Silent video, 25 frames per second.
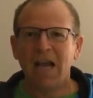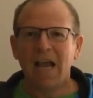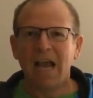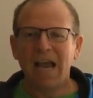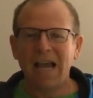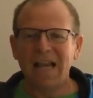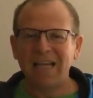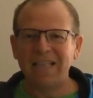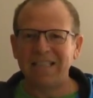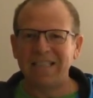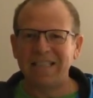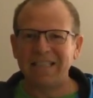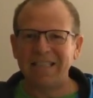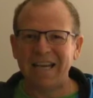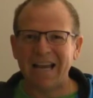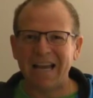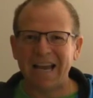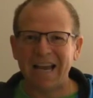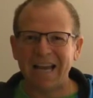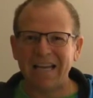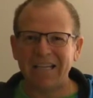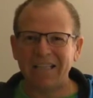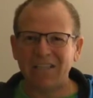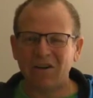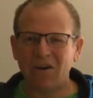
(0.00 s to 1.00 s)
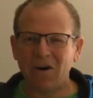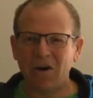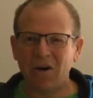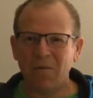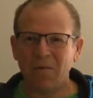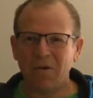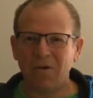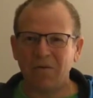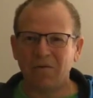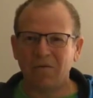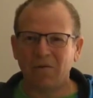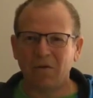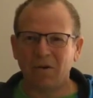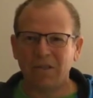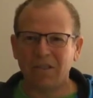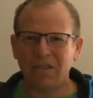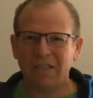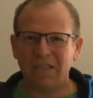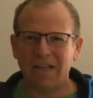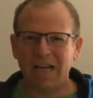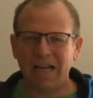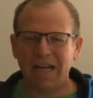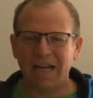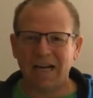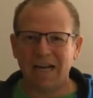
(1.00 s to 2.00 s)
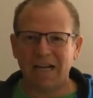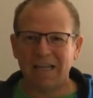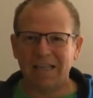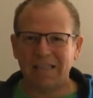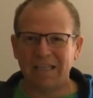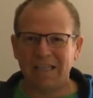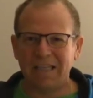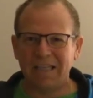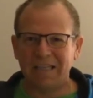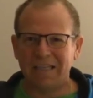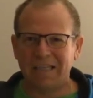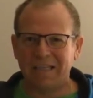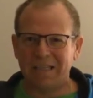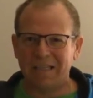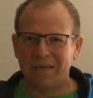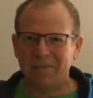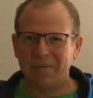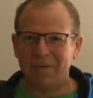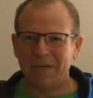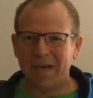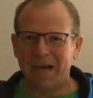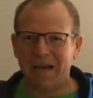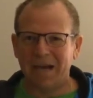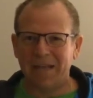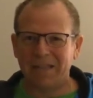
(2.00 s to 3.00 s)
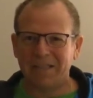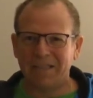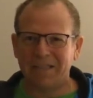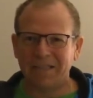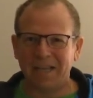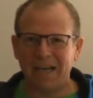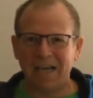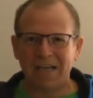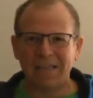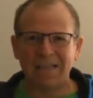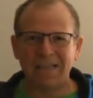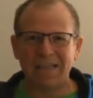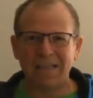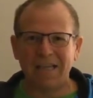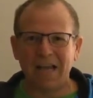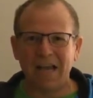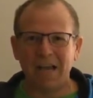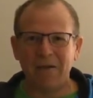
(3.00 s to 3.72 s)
NCAA tournament, of course, the NIT, the CBI, the CIT,